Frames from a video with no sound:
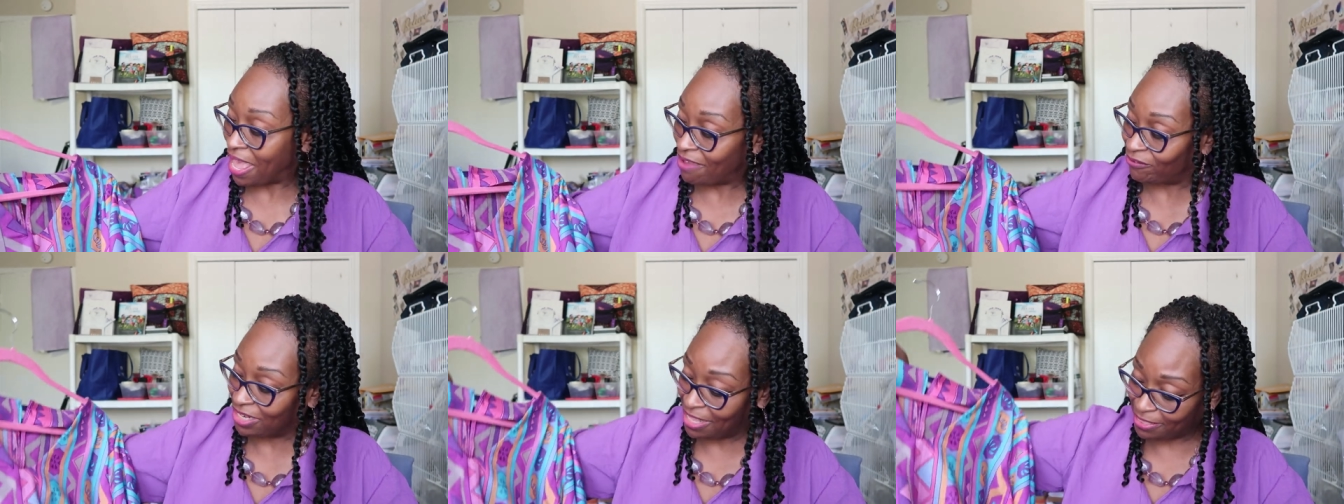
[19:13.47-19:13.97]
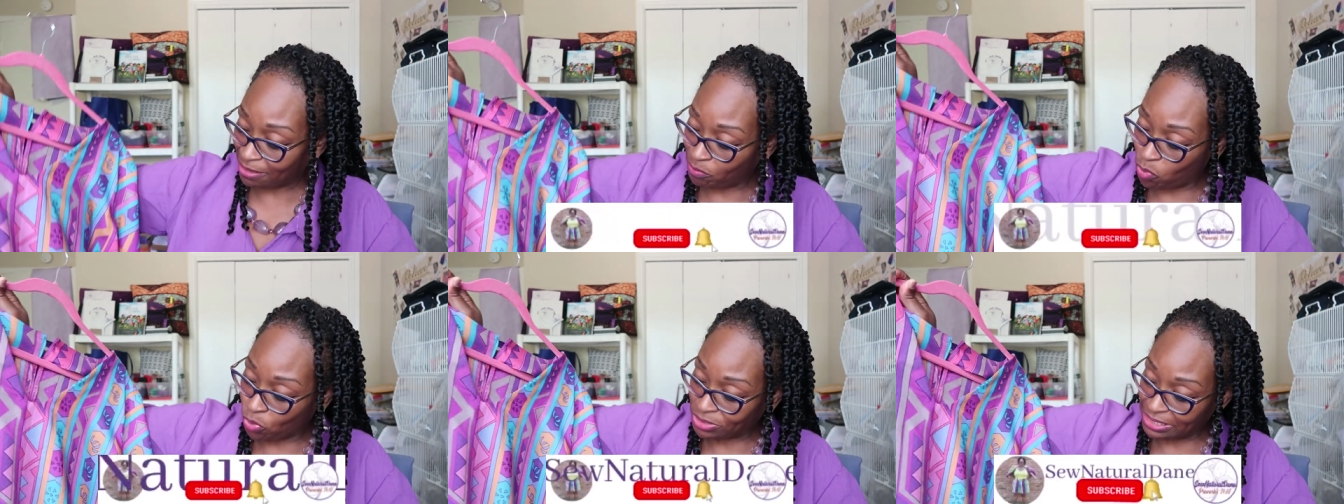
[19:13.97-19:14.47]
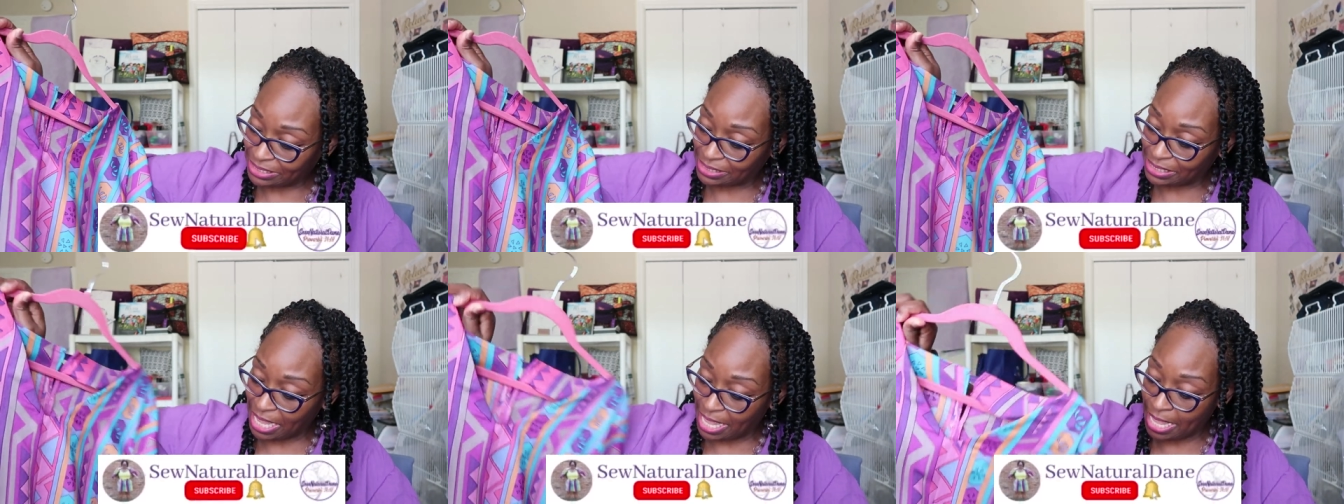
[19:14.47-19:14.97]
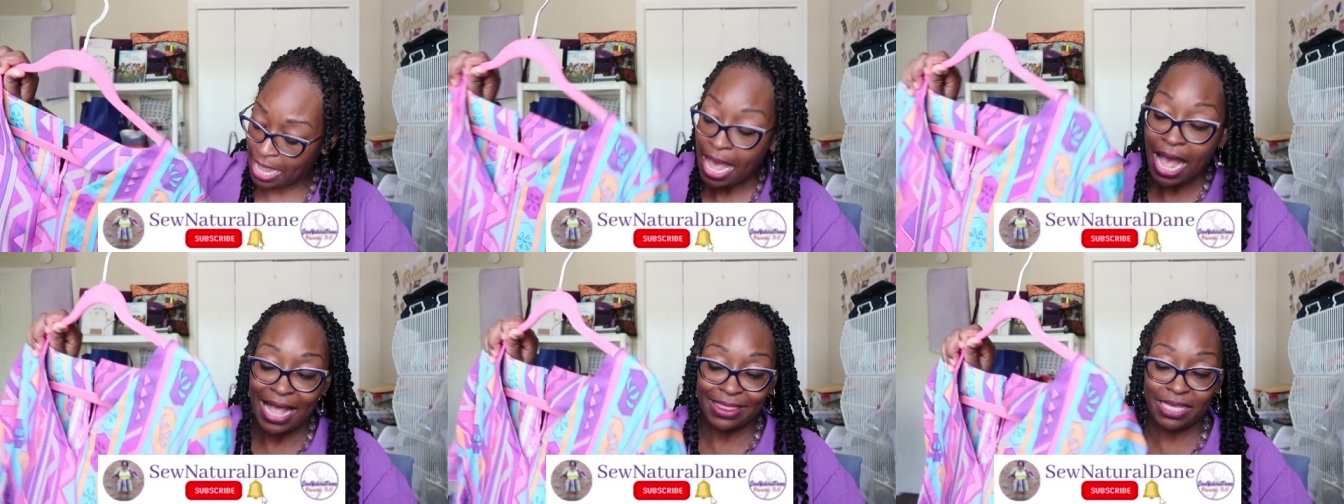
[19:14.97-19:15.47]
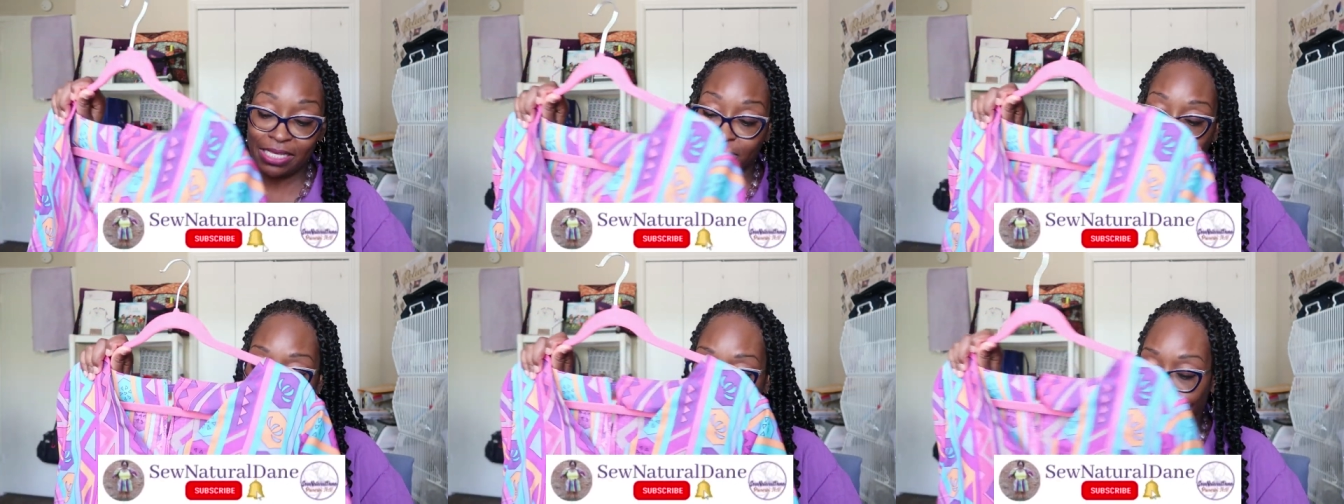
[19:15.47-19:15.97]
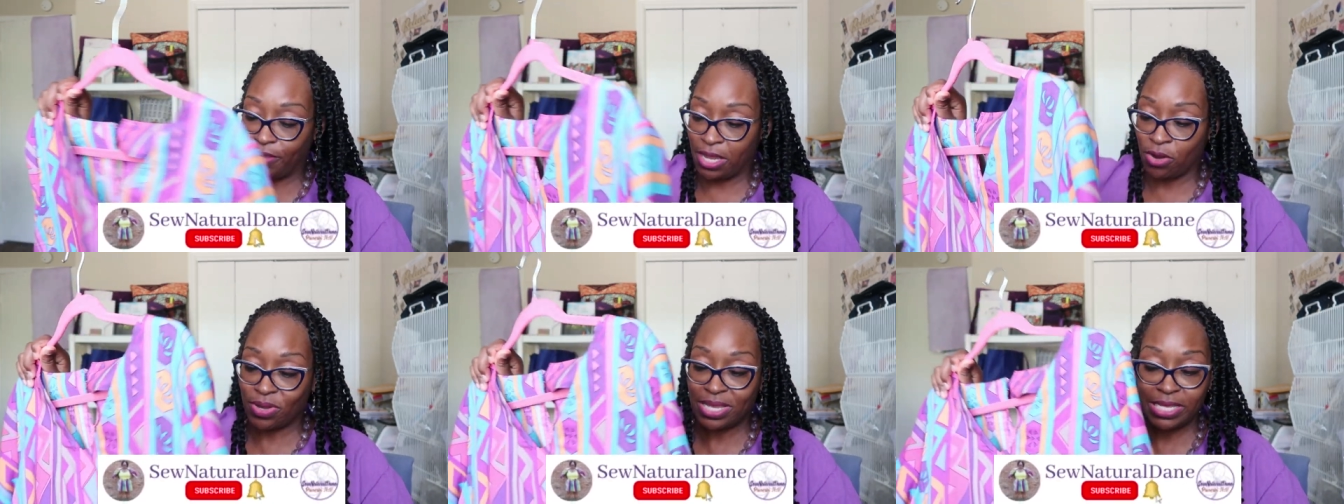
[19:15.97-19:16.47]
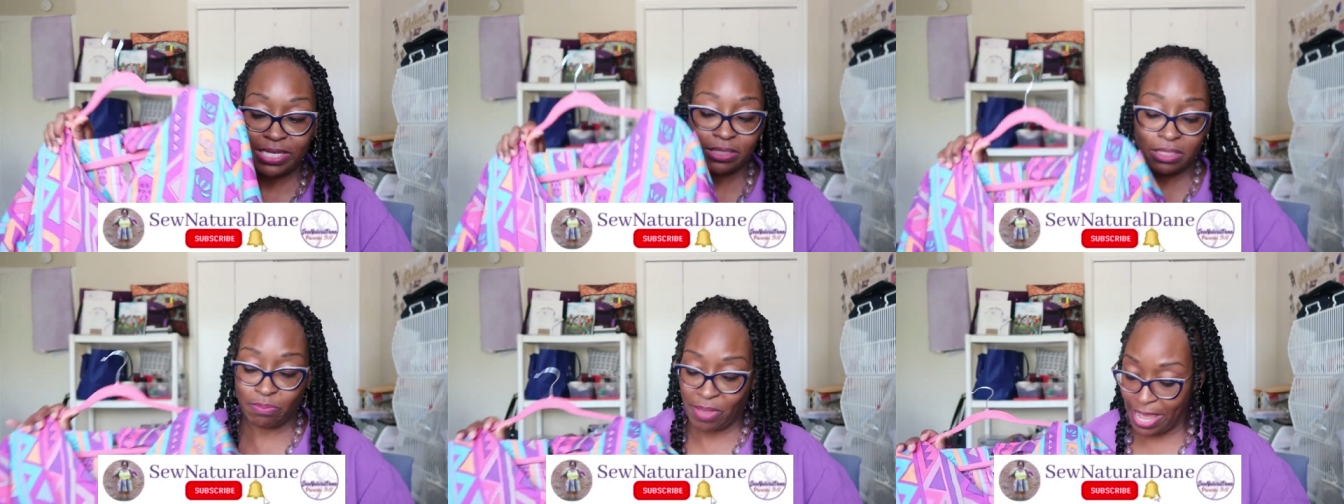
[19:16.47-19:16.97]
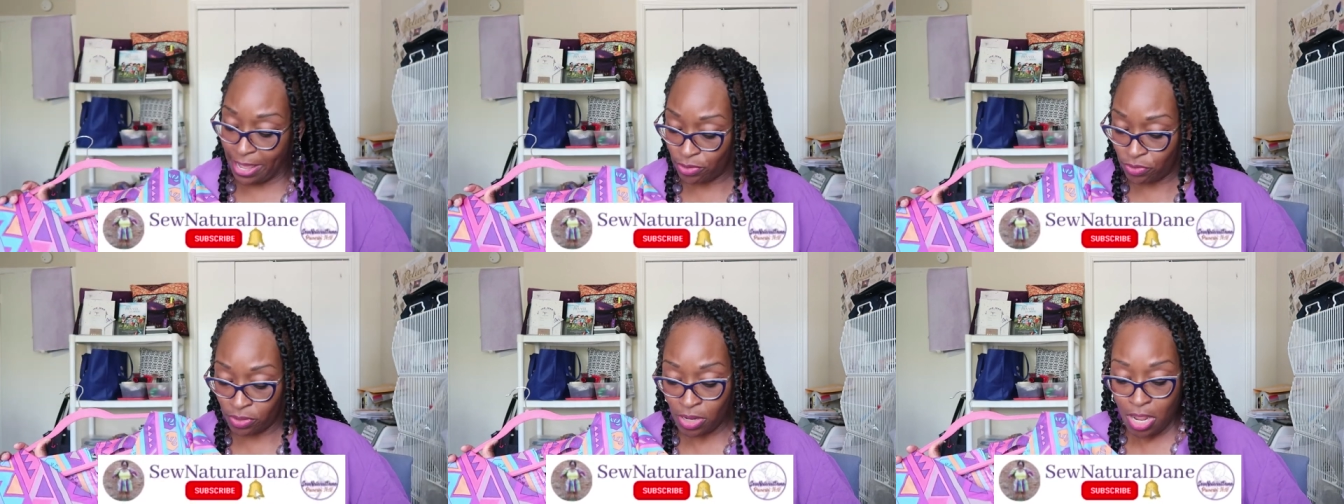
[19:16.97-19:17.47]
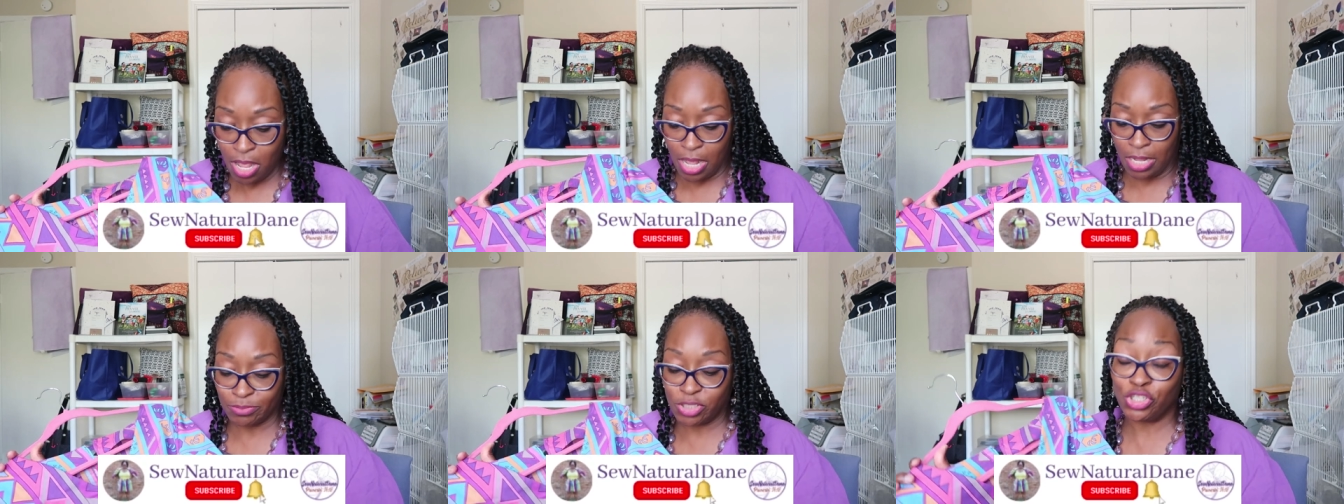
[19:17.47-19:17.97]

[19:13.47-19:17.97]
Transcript: i have nothing more to say i think it's a very easy pattern um,